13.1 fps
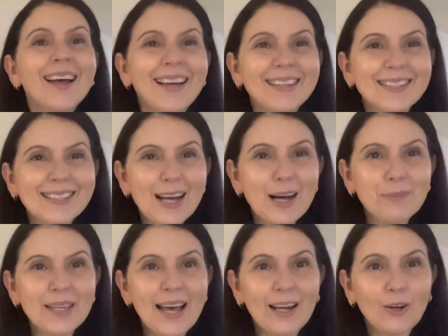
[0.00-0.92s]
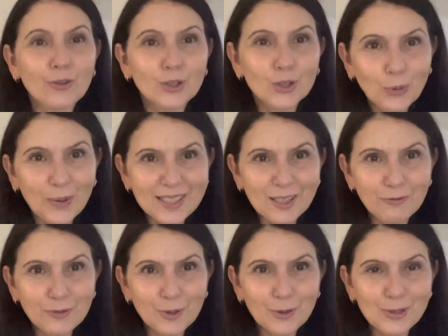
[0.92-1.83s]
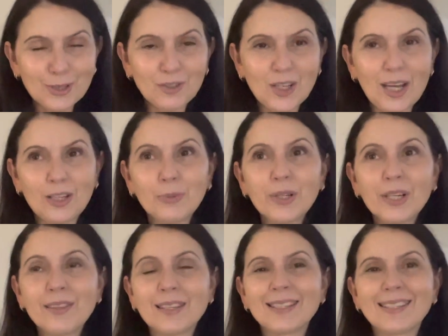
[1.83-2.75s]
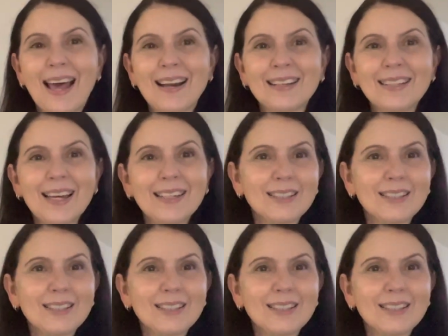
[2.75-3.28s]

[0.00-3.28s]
is coming out on the 21st of January, this Saturday.